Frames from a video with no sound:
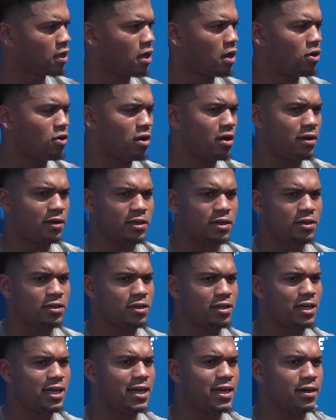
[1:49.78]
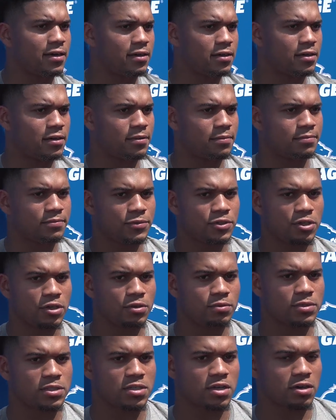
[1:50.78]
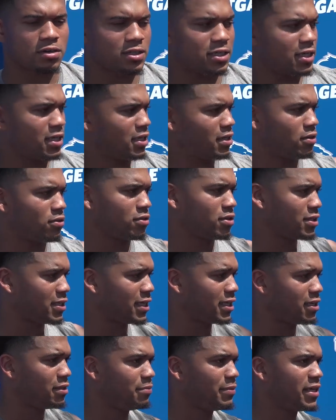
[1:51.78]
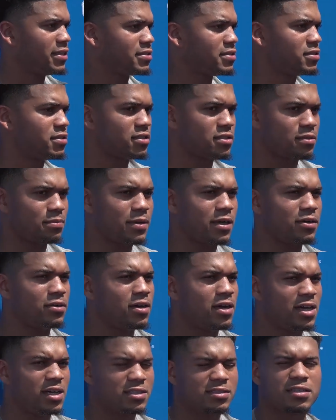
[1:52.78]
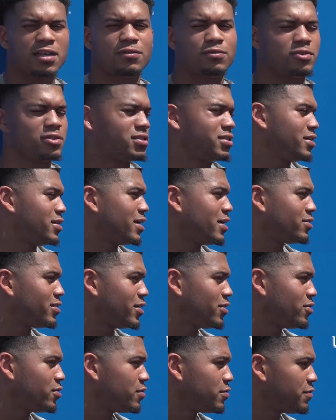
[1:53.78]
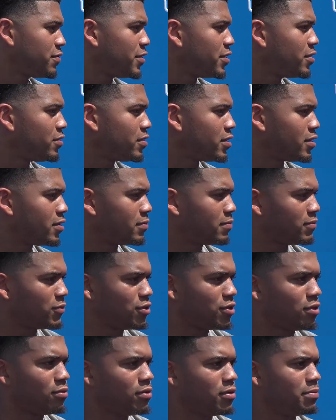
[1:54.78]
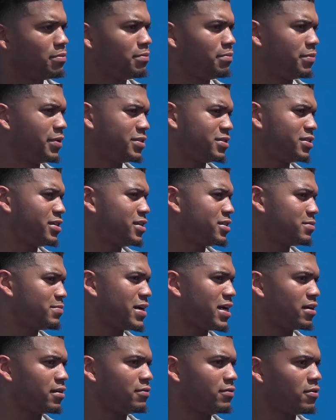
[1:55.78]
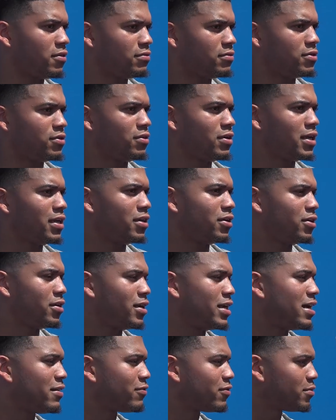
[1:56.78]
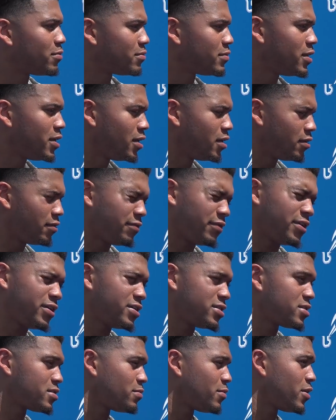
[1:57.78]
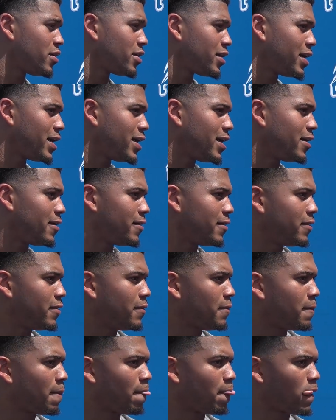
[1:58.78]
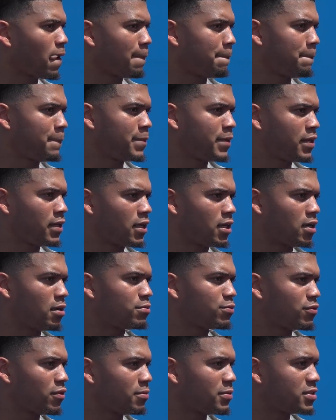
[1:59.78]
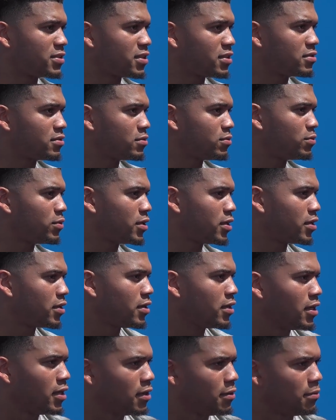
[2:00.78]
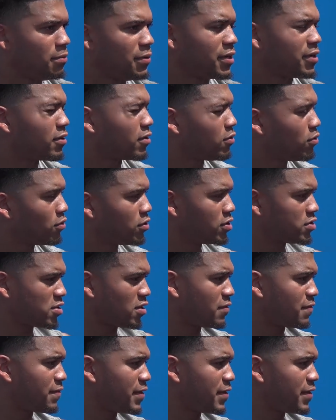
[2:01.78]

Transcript: Oh, I learned a lot. We talk there on a daily basis just about stuff we're seeing out there on the field. We pitch things back and forth. I learned a lot from a very smart guy. Comes from a system where bigger corners are